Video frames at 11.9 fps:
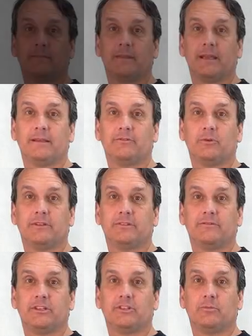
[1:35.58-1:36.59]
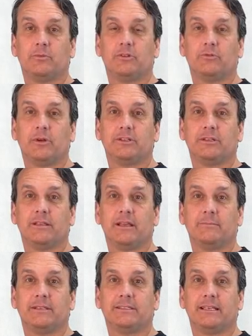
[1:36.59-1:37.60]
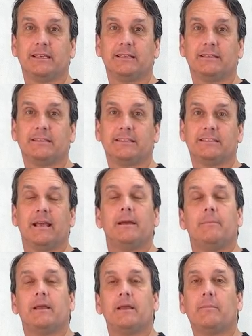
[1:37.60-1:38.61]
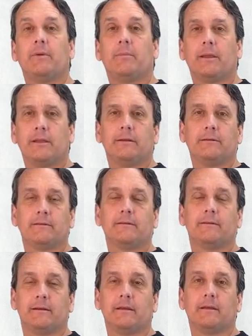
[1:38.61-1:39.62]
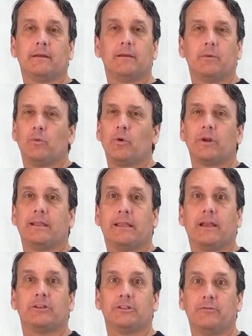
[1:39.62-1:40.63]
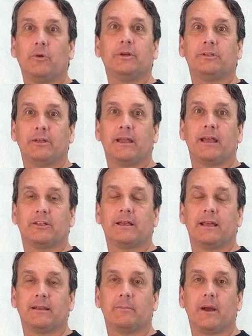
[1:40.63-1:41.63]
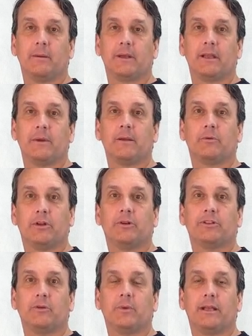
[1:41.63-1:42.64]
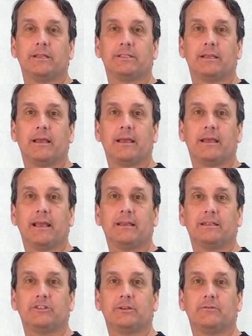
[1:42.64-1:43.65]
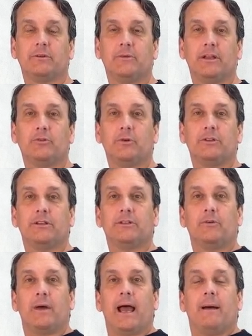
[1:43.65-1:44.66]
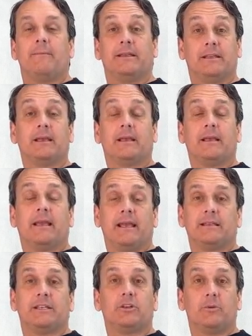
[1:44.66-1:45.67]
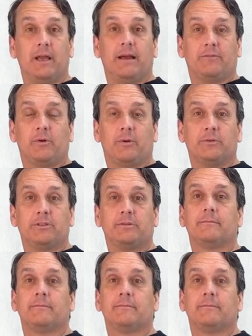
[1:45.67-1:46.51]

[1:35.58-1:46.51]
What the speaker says: The influence of digital persuasion can be seen in the sustainability movement. Organizations focus on educating the public about reducing waste and conserving resources through apps and digital platforms.